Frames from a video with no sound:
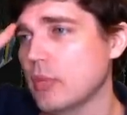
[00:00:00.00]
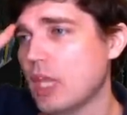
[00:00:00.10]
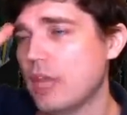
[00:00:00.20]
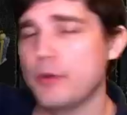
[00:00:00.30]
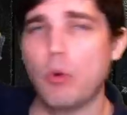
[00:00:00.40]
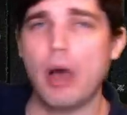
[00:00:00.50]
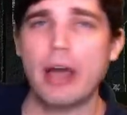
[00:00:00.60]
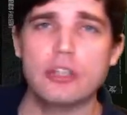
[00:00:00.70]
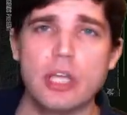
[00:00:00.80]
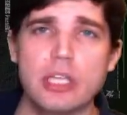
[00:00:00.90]
if you
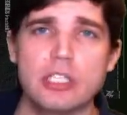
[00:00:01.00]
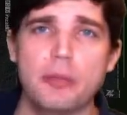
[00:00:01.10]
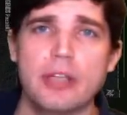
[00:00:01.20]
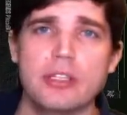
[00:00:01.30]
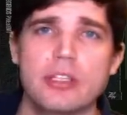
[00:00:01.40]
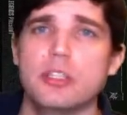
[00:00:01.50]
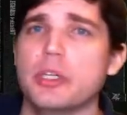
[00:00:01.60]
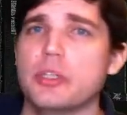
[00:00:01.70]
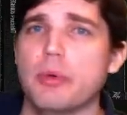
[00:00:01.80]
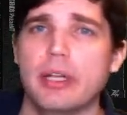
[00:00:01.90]
want to chase the presents, do
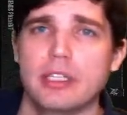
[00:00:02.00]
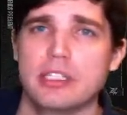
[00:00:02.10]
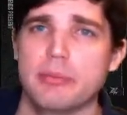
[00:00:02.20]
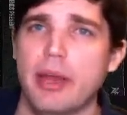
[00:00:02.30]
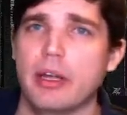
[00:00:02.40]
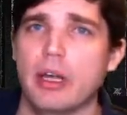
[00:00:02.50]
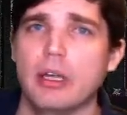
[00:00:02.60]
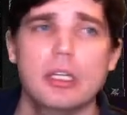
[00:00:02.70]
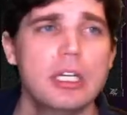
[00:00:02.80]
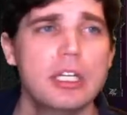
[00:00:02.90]
what you want. It's America.
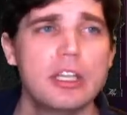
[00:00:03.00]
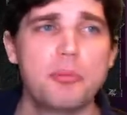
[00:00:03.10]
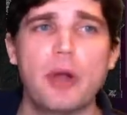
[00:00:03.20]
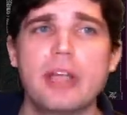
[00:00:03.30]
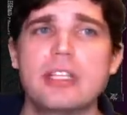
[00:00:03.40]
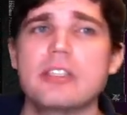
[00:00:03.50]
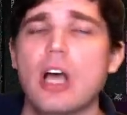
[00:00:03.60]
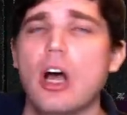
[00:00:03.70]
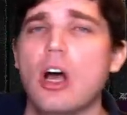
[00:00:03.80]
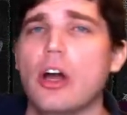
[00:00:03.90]
The presents
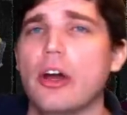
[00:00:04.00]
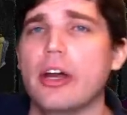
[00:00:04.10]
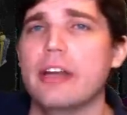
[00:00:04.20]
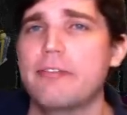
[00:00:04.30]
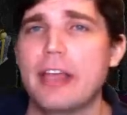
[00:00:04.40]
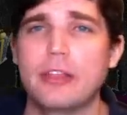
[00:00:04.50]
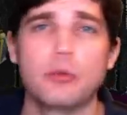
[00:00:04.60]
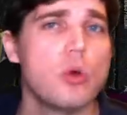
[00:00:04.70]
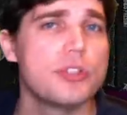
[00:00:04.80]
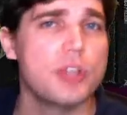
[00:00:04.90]
are, in fact, the
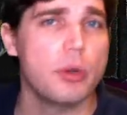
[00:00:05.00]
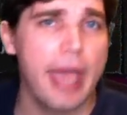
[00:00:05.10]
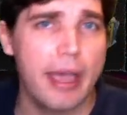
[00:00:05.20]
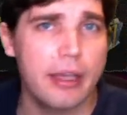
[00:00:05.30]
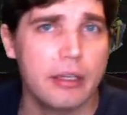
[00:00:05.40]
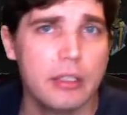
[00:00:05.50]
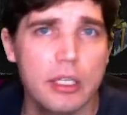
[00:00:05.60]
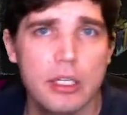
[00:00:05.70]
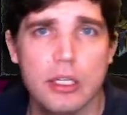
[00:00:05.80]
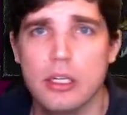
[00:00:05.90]
roll's okay.
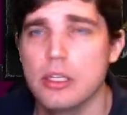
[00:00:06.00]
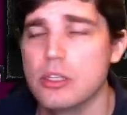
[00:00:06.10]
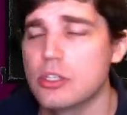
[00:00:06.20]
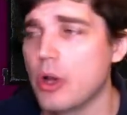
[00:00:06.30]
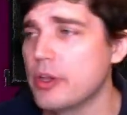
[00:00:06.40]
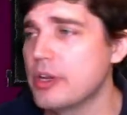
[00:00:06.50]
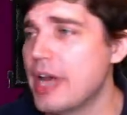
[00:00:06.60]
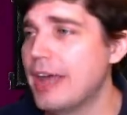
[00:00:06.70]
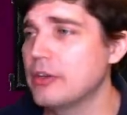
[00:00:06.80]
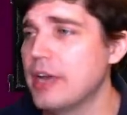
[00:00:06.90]
So you're
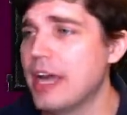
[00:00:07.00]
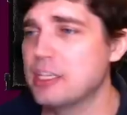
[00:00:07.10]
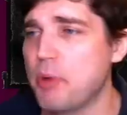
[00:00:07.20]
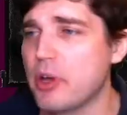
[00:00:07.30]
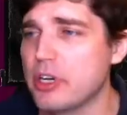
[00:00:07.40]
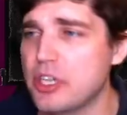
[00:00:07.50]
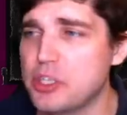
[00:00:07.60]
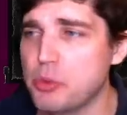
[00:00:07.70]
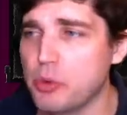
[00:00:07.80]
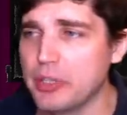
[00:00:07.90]
not you're not as punished
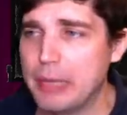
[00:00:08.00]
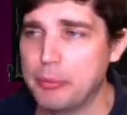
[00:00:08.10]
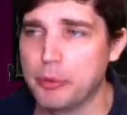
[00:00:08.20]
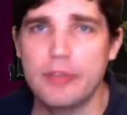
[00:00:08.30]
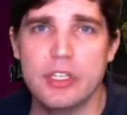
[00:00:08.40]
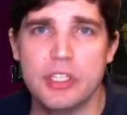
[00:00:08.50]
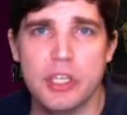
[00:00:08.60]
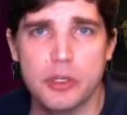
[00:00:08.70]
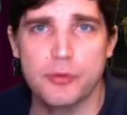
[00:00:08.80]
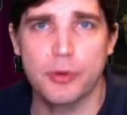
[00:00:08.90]
as you were in like previous
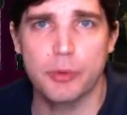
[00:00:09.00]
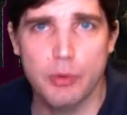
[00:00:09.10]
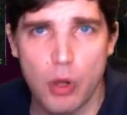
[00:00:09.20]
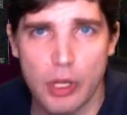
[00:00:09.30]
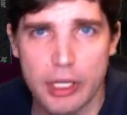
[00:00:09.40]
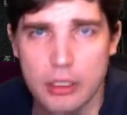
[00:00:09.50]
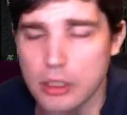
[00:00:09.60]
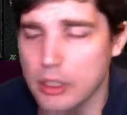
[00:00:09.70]
years for re-rolling,